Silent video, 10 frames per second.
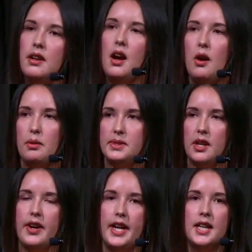oh, I'm
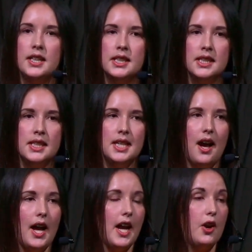sorry,
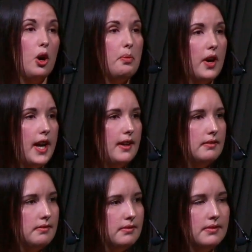I can't operate.
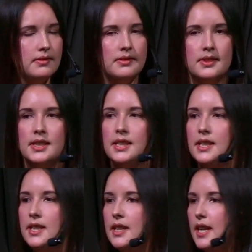
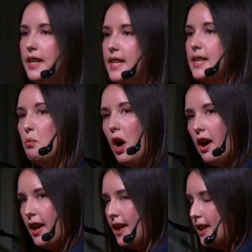And they say,
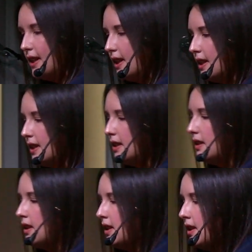why?
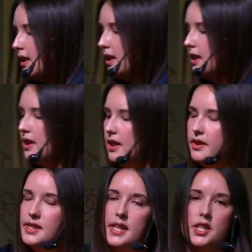And
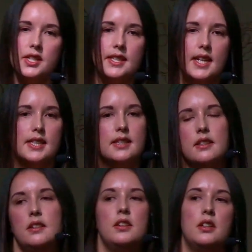the surgeon says,
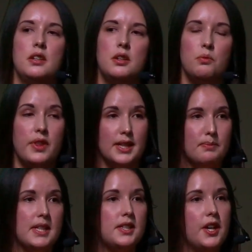well, that's
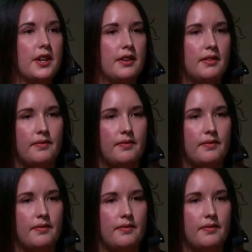my son.